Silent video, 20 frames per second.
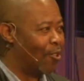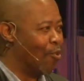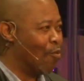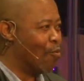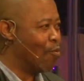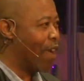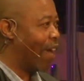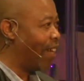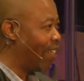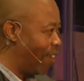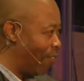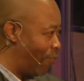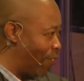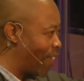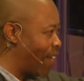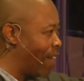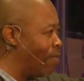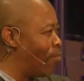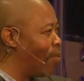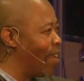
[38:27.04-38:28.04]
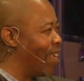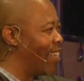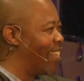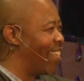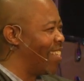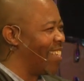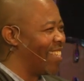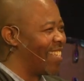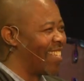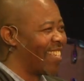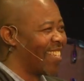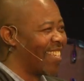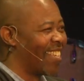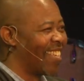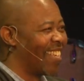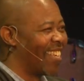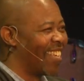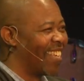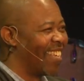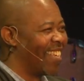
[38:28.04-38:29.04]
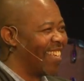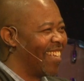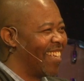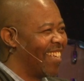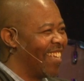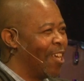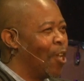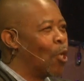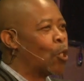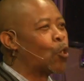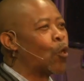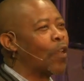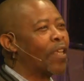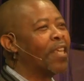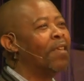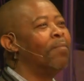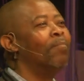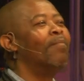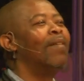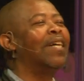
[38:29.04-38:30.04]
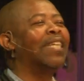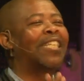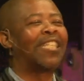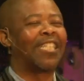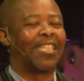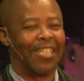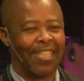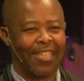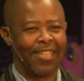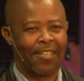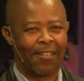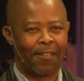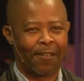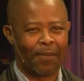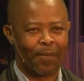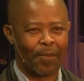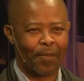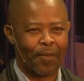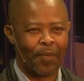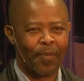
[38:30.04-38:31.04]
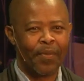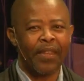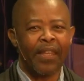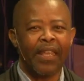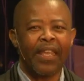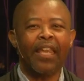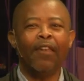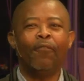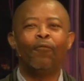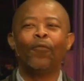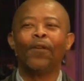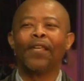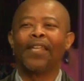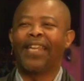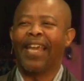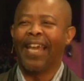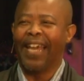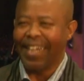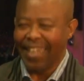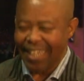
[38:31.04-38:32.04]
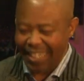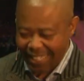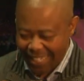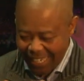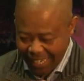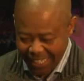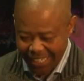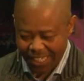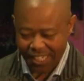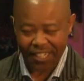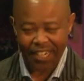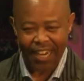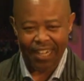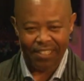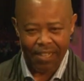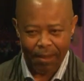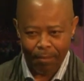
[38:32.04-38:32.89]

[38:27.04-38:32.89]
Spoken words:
We are in different places. So imagine if we carry intentional the